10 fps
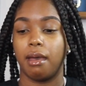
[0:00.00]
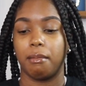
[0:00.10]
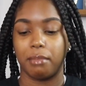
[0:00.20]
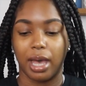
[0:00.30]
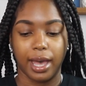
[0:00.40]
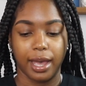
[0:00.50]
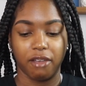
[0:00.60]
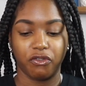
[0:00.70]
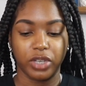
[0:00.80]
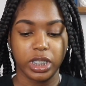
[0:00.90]
my
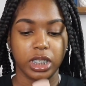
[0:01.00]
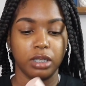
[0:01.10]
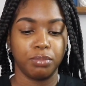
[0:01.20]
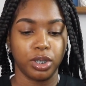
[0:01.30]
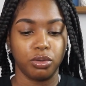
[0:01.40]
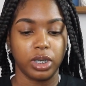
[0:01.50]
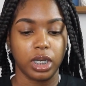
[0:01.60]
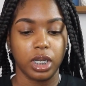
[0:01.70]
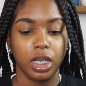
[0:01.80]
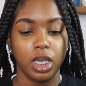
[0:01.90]
Fenty
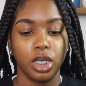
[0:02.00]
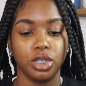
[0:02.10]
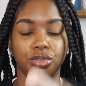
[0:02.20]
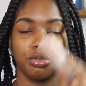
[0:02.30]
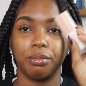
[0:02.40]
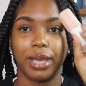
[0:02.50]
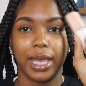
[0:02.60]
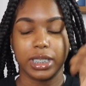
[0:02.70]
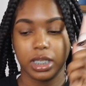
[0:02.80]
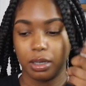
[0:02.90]
Beauty True
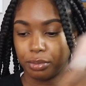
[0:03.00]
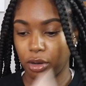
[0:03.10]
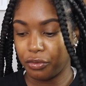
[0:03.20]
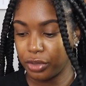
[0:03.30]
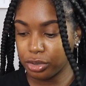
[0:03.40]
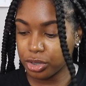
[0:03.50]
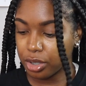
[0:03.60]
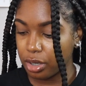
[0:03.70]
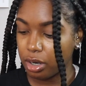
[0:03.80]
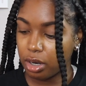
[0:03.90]
Matte Pro
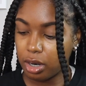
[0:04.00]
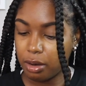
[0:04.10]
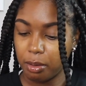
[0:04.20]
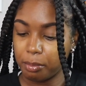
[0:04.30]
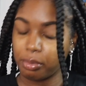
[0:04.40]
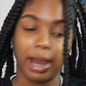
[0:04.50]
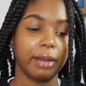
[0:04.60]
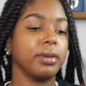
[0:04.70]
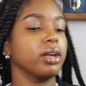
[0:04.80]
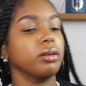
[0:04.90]
Filter
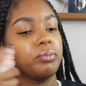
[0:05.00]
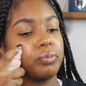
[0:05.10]
Primer.